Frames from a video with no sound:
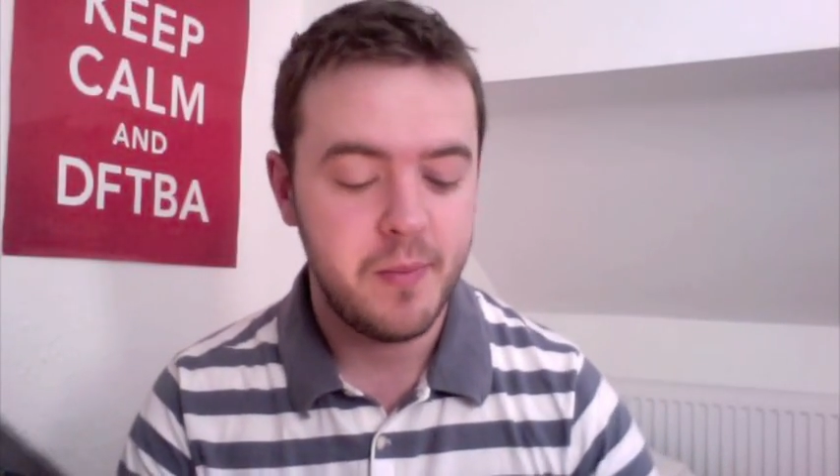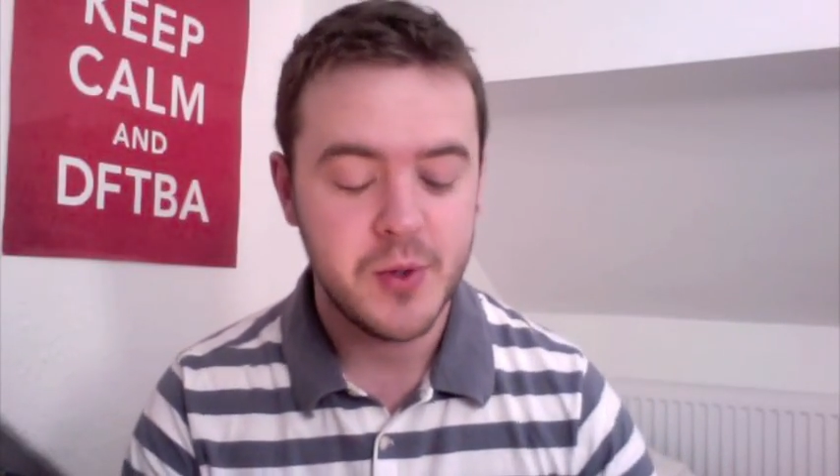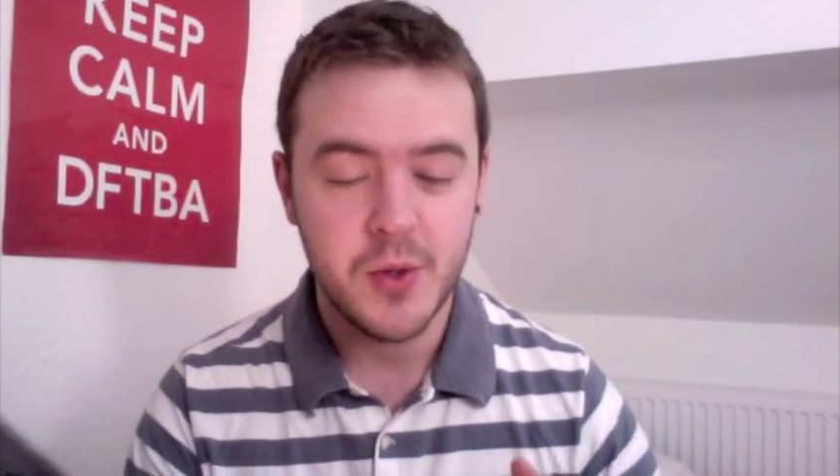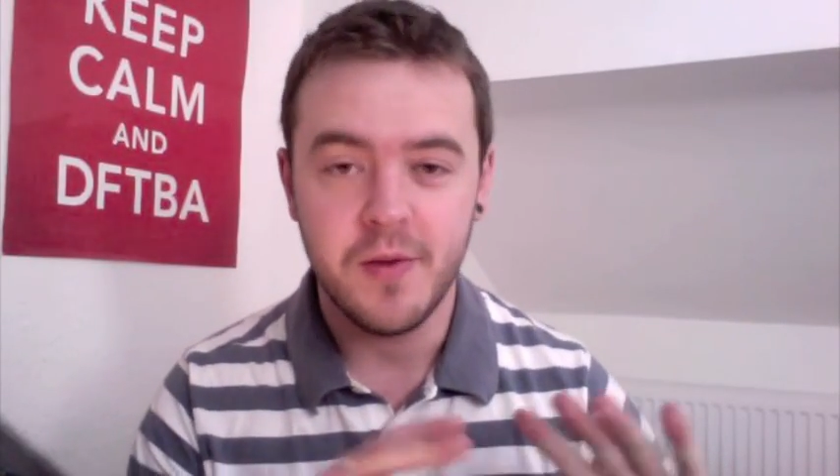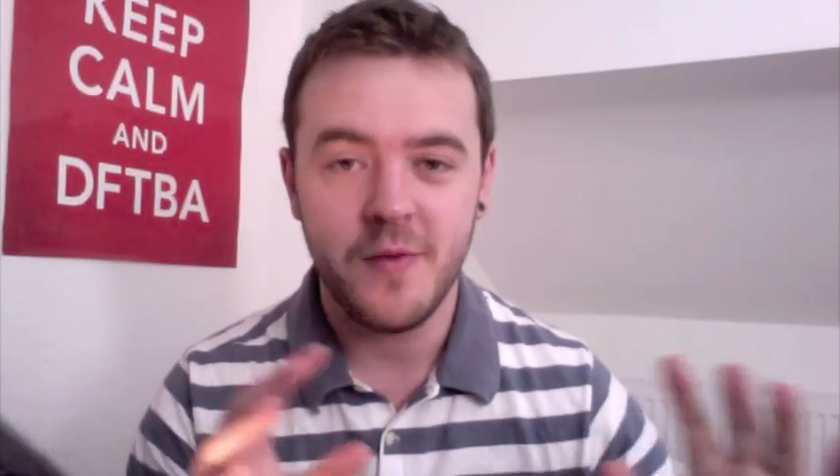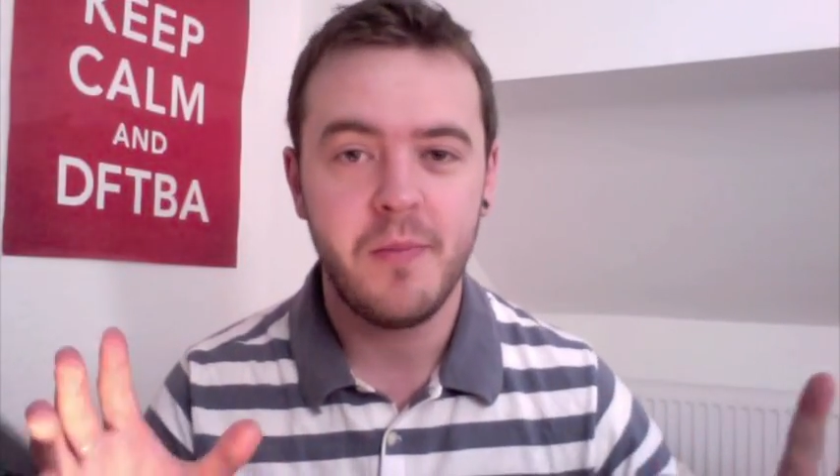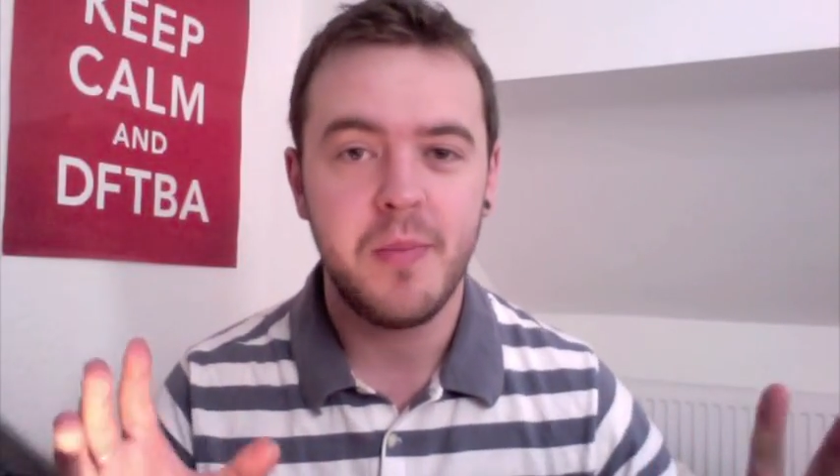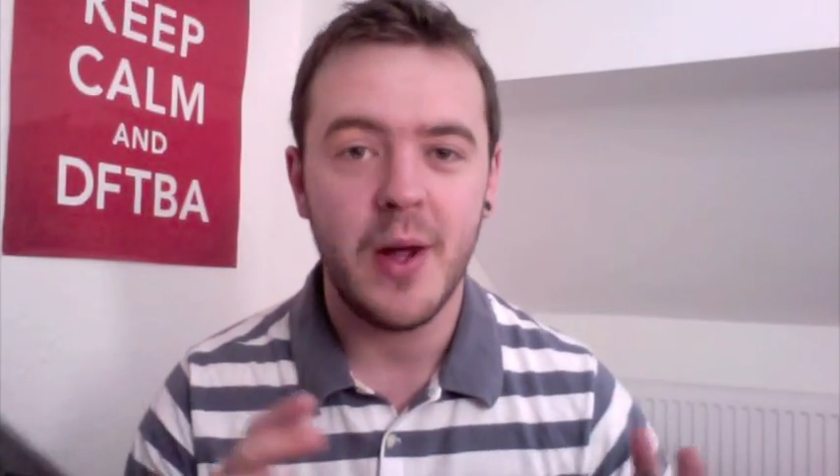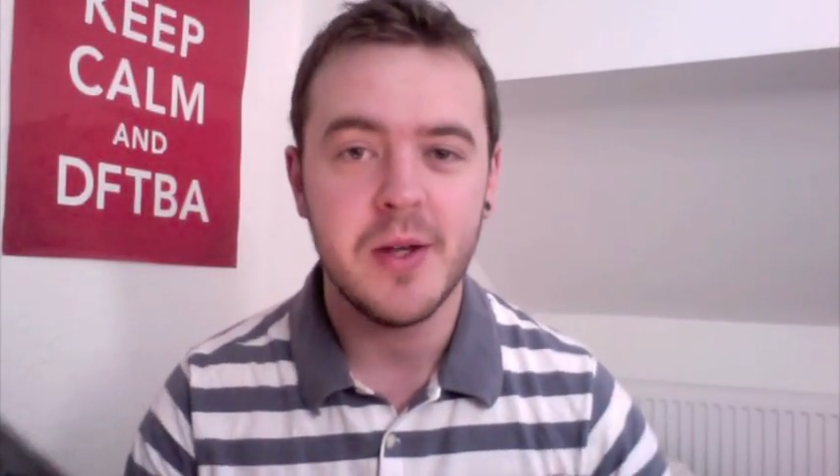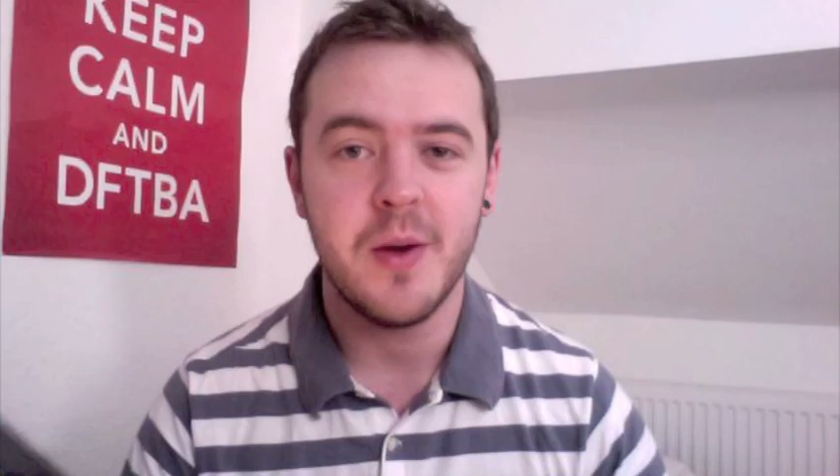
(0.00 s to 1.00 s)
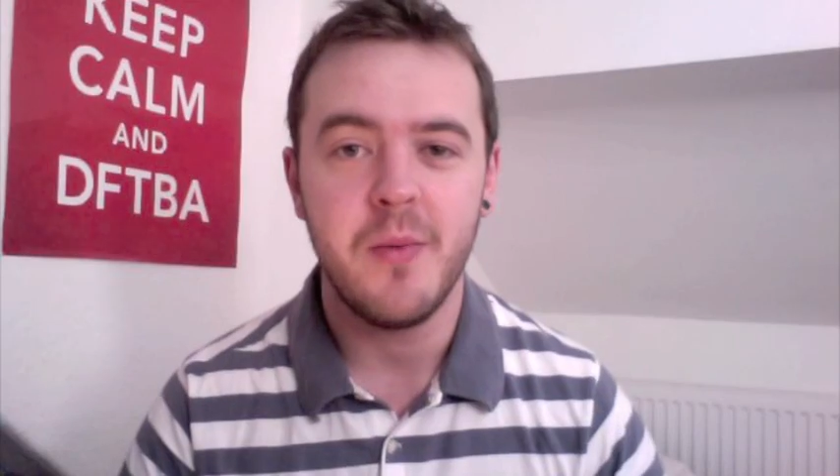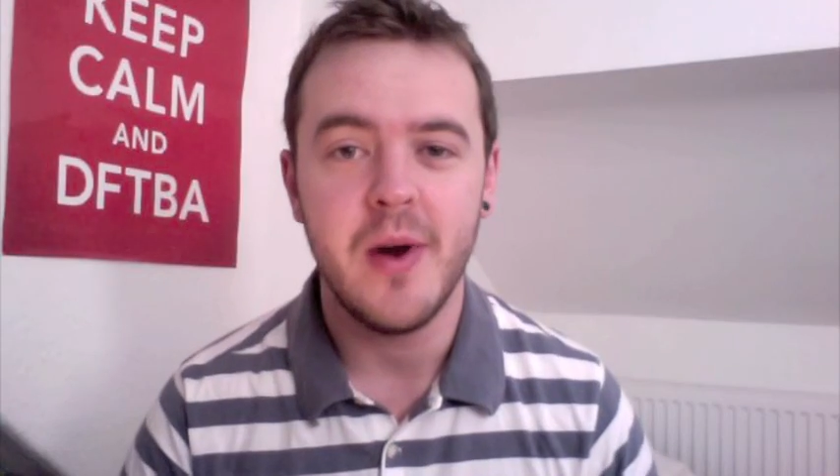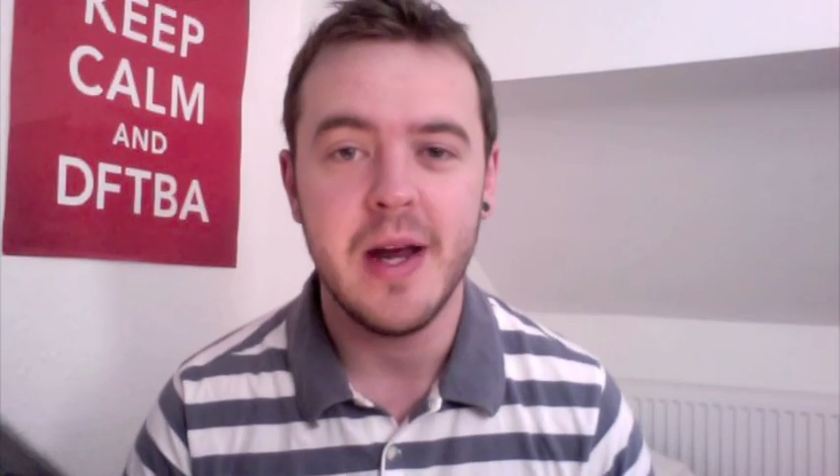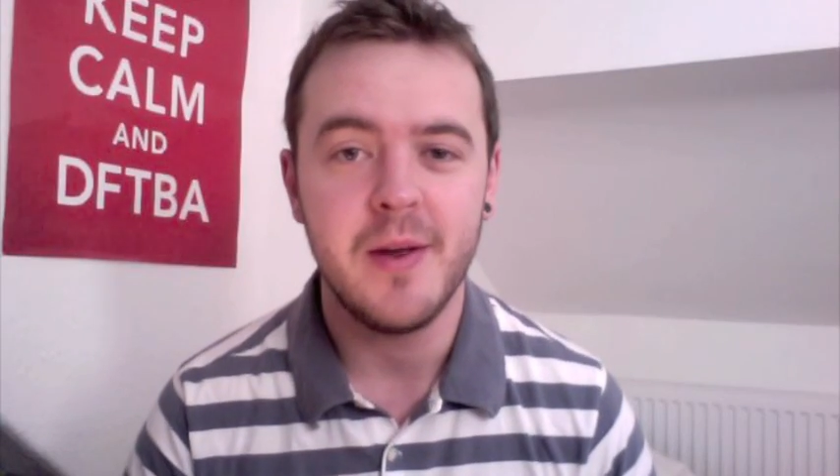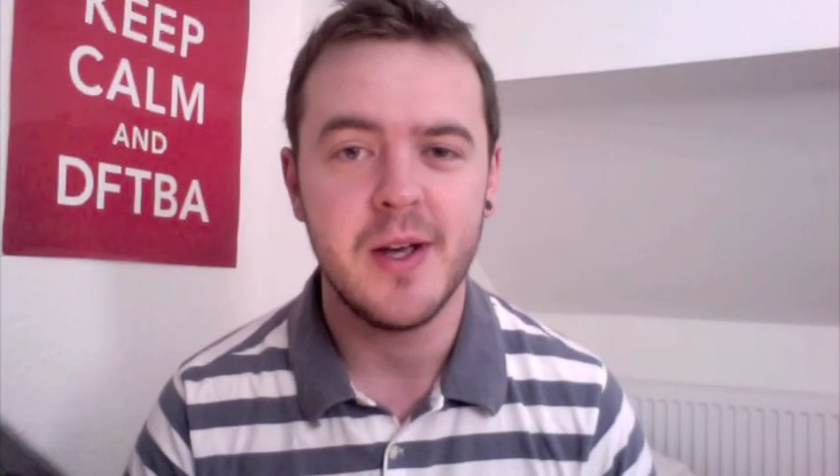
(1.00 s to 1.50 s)
sort of plot
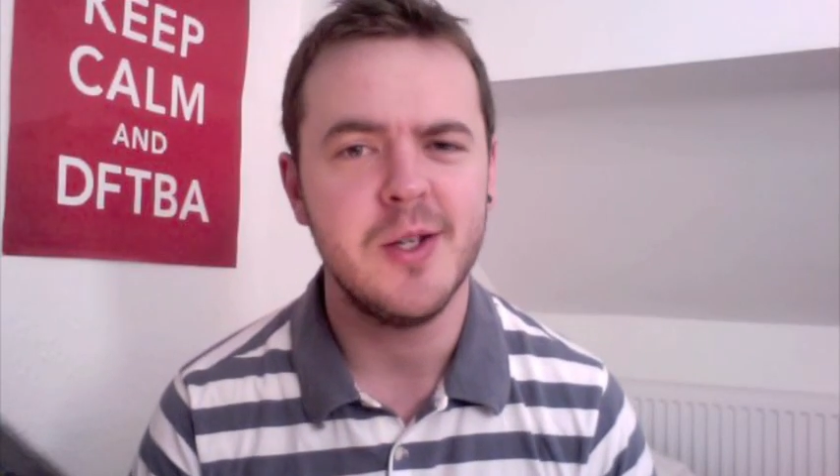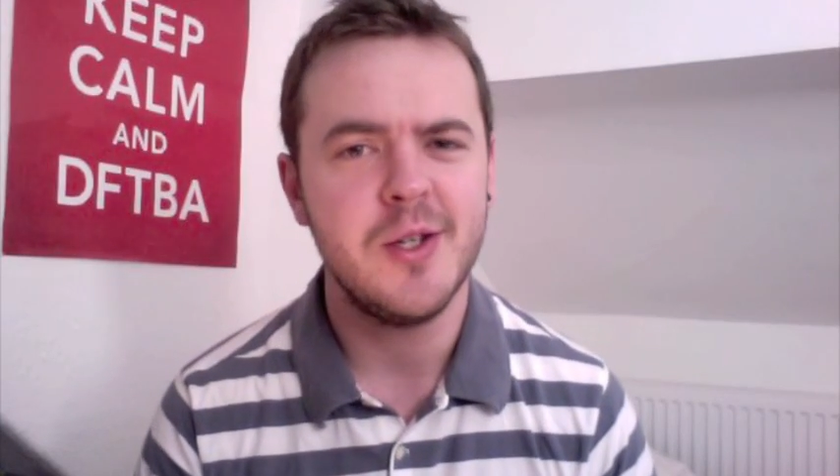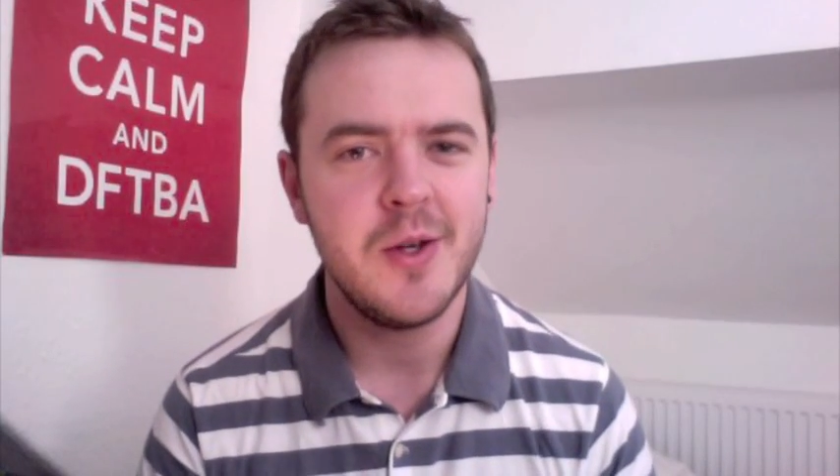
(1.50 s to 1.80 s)
summary because